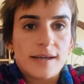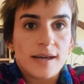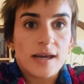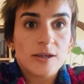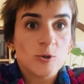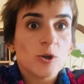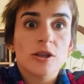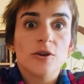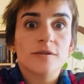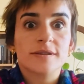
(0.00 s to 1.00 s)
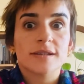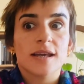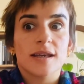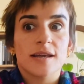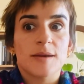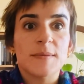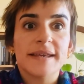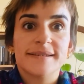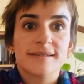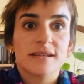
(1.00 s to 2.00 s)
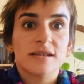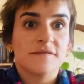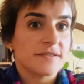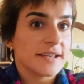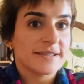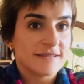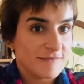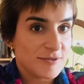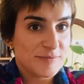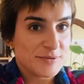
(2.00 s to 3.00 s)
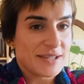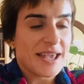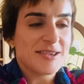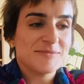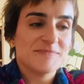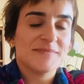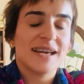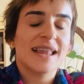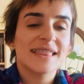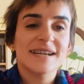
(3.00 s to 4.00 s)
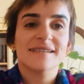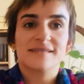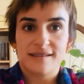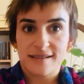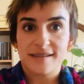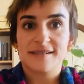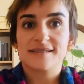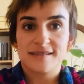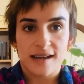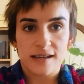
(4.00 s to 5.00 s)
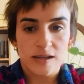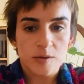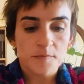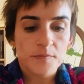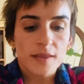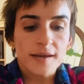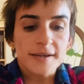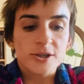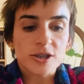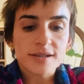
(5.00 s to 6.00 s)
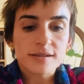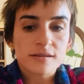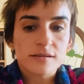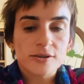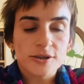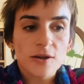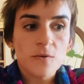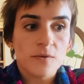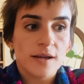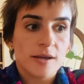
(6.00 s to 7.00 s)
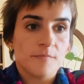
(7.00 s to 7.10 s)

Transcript: You learned the amazing phrasal verb today, le tatatant dayîn. Just, you know,